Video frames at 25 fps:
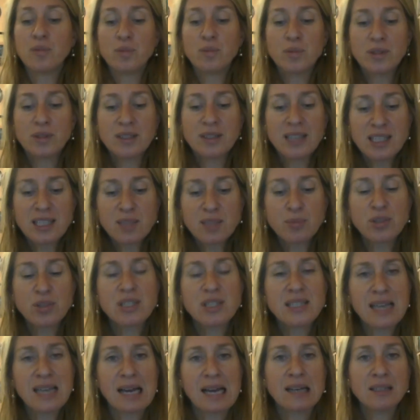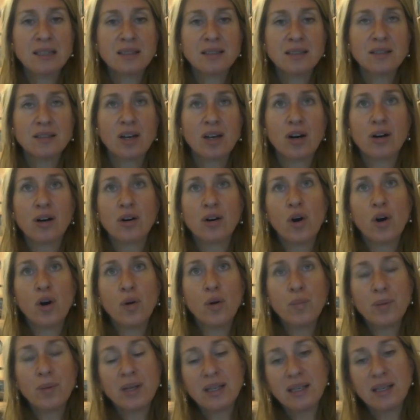Let's protect our
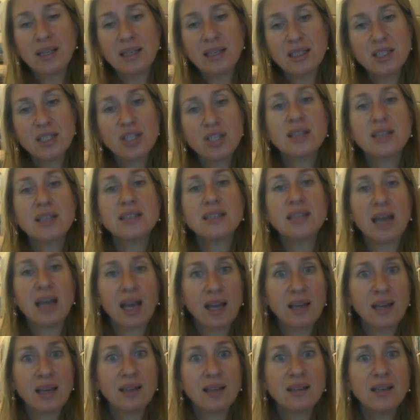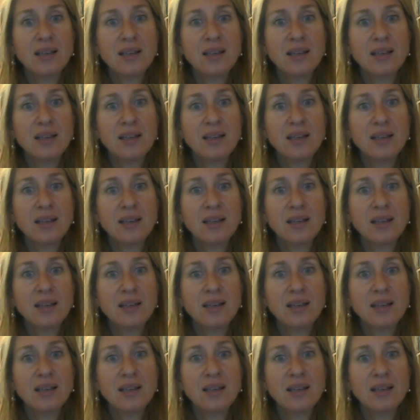opening into the day